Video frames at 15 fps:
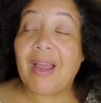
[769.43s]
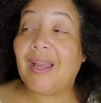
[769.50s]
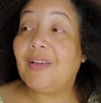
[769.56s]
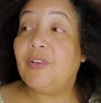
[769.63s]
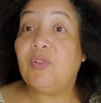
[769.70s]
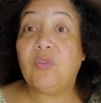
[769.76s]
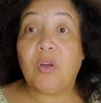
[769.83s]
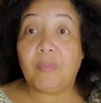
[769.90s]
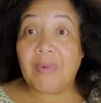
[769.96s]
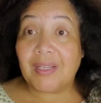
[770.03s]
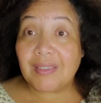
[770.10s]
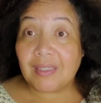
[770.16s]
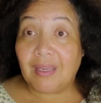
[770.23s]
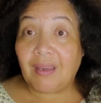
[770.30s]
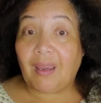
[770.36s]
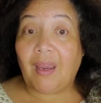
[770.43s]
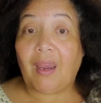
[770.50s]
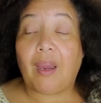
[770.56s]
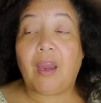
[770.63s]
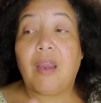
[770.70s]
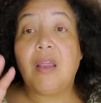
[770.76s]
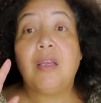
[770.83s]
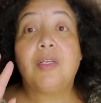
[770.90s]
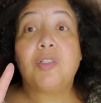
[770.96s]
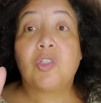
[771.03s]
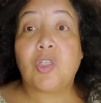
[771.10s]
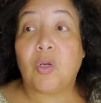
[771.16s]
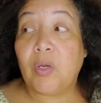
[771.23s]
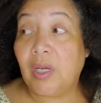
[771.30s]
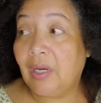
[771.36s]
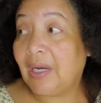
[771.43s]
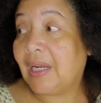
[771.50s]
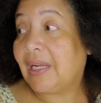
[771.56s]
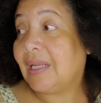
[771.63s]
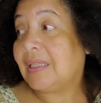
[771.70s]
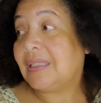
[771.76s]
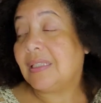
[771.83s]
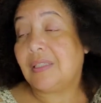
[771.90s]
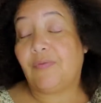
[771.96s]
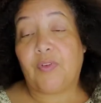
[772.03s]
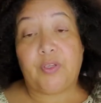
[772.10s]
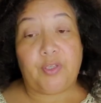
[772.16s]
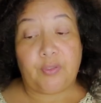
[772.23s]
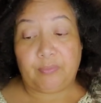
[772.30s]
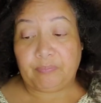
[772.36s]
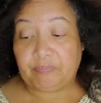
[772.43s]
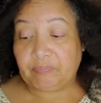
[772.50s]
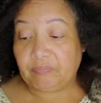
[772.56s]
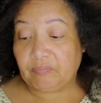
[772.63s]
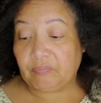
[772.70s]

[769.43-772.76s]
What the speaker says: I do on my skincare. So here, I got this for you.